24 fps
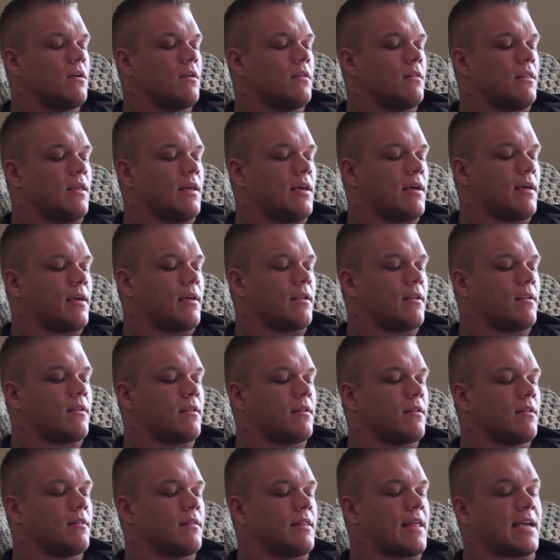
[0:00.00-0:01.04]

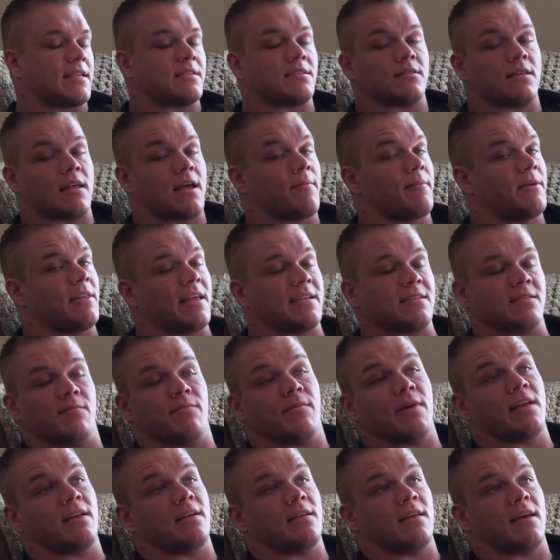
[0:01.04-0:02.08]
then that's
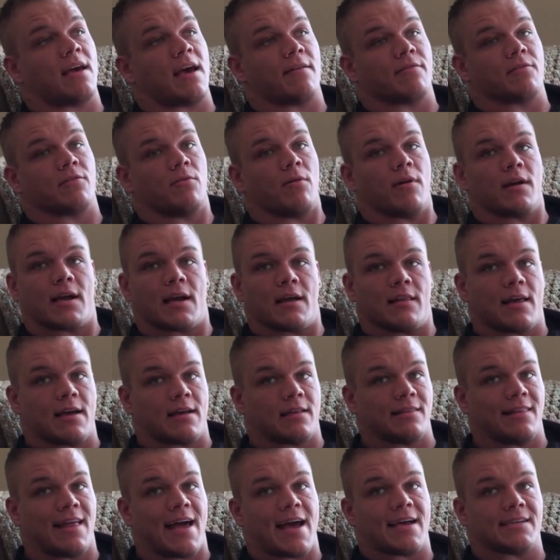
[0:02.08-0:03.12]
immediately after
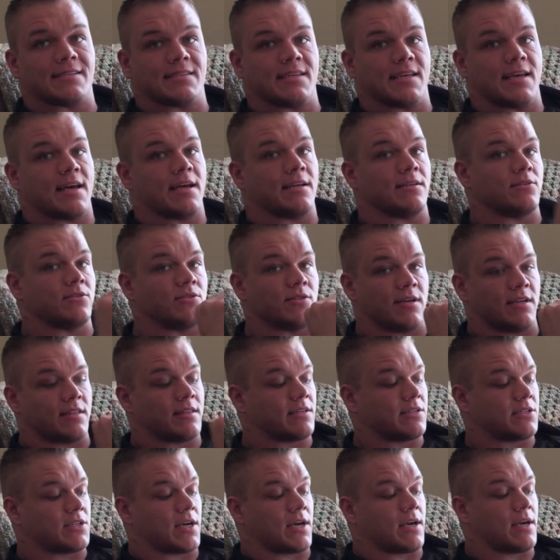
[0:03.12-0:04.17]
workout. Last set, drink
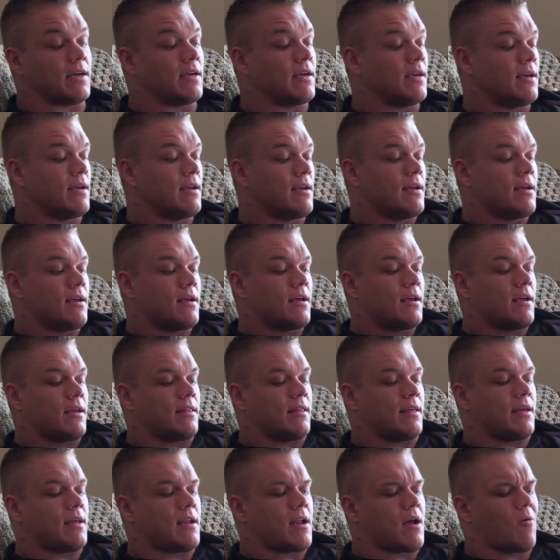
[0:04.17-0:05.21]
the shake, and
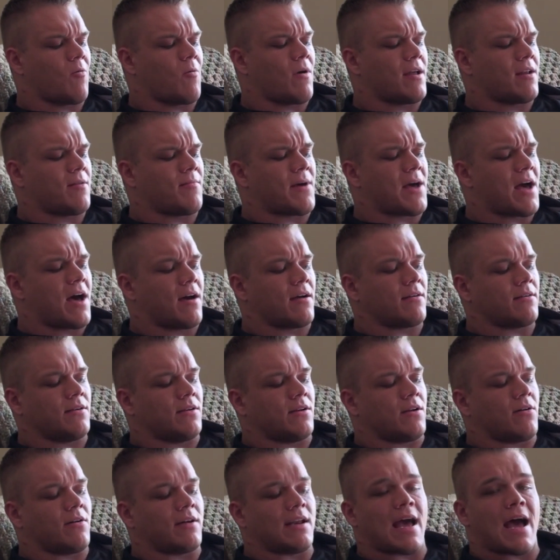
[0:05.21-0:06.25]
then I wait about
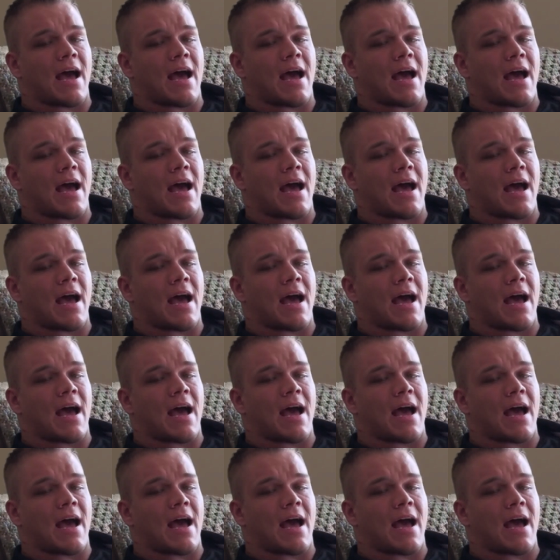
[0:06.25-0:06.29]
an